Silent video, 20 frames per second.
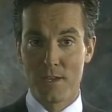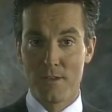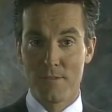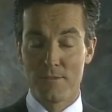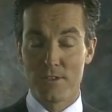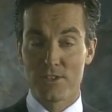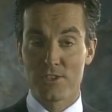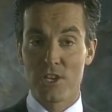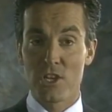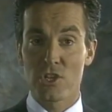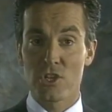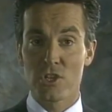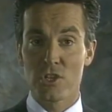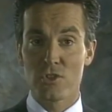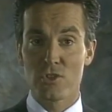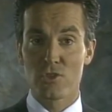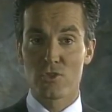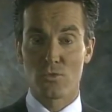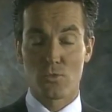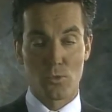
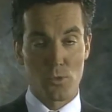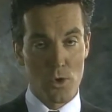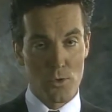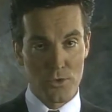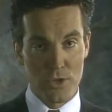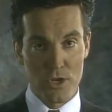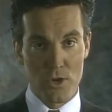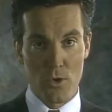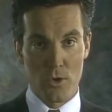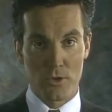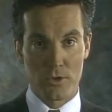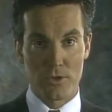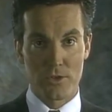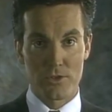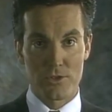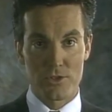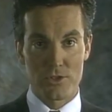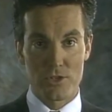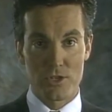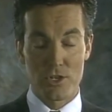Physicians wrote the
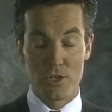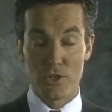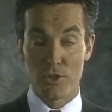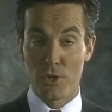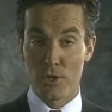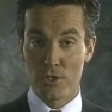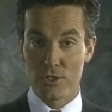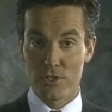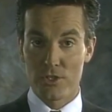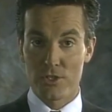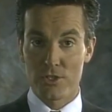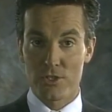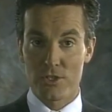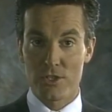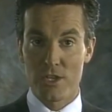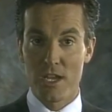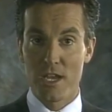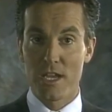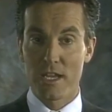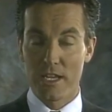orders.
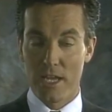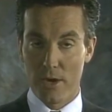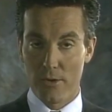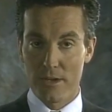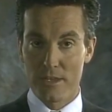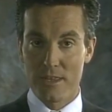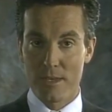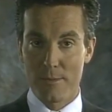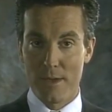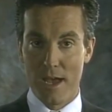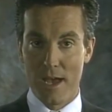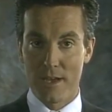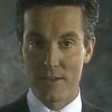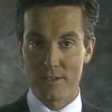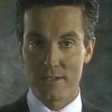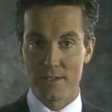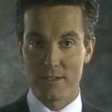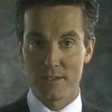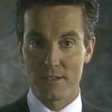Nurses carried them out.